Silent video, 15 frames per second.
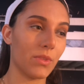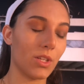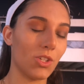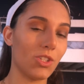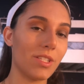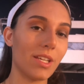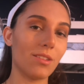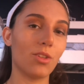
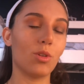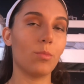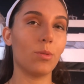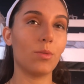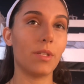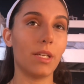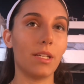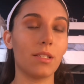there's like little
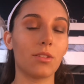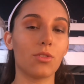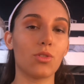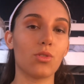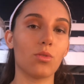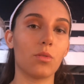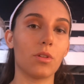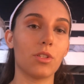boutiques and
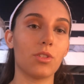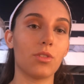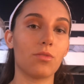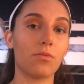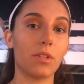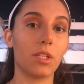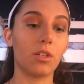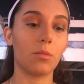stores.
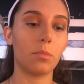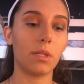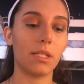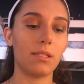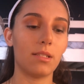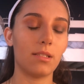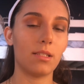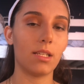There's really good
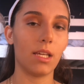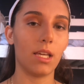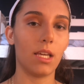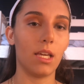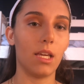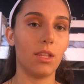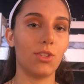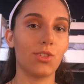places to
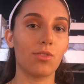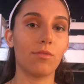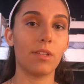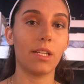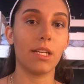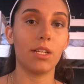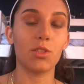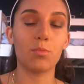eat. There's a
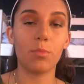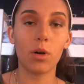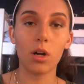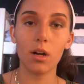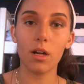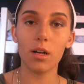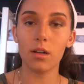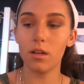really nice
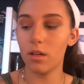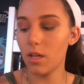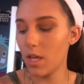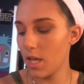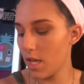park.